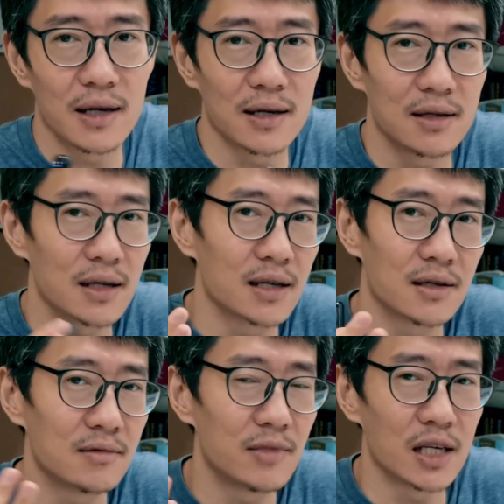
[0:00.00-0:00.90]

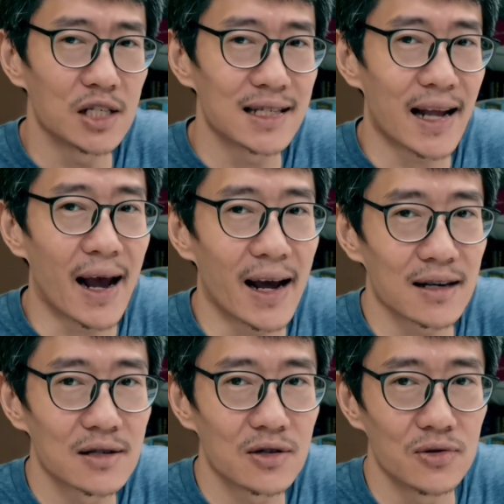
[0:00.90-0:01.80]
They're just
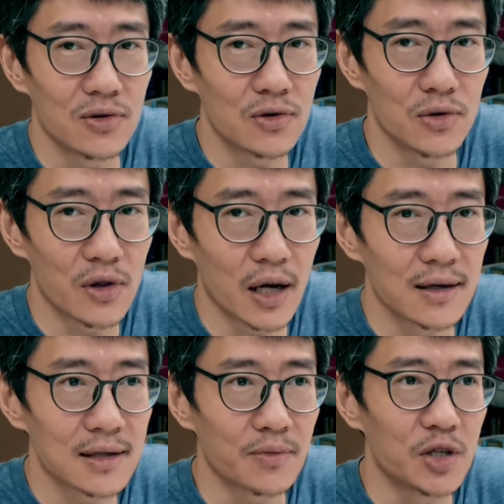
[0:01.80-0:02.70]
tags to
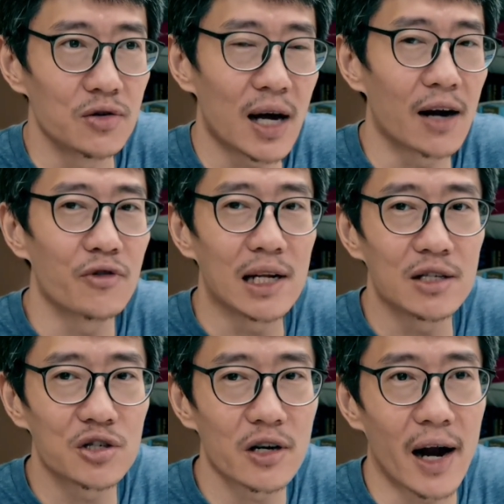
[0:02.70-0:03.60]
things. I mean, you can't really
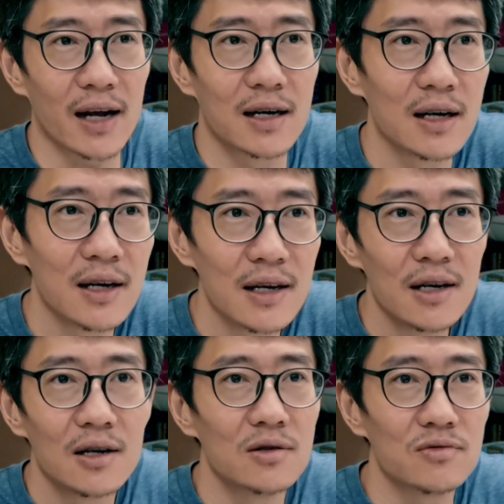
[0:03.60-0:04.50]
track
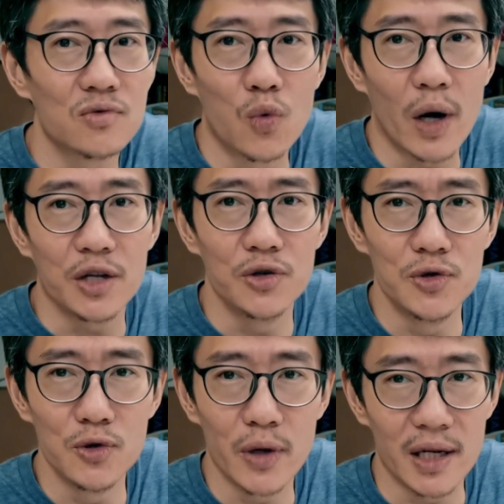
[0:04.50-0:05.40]
what you
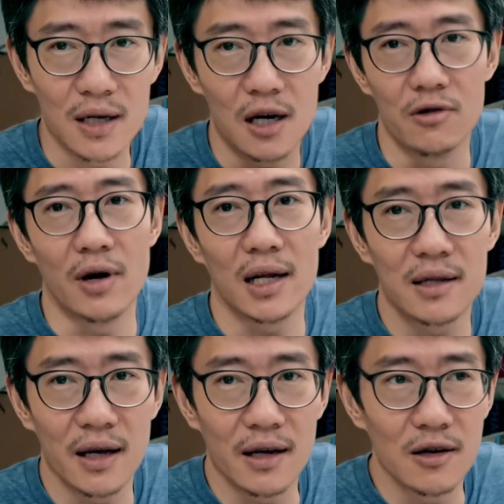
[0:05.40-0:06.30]
do in
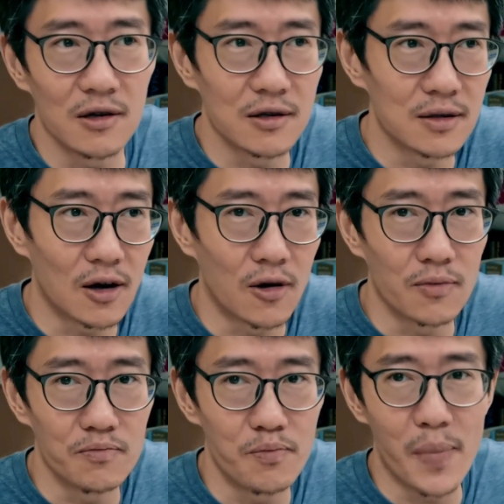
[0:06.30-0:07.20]
karate or
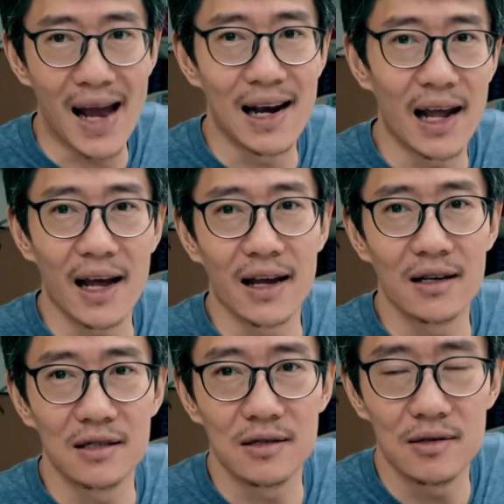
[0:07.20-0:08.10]
ballet
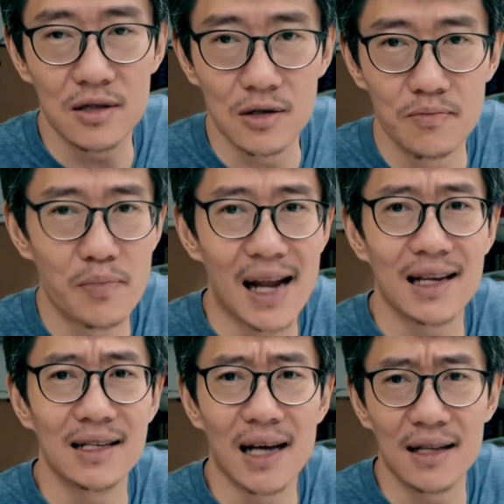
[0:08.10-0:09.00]
or
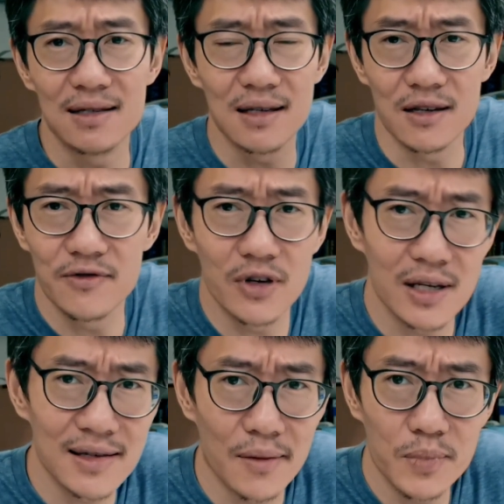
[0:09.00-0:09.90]
belly dancing, for
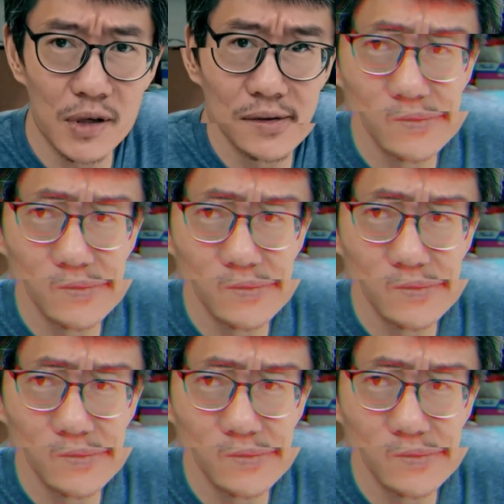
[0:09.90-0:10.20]
example.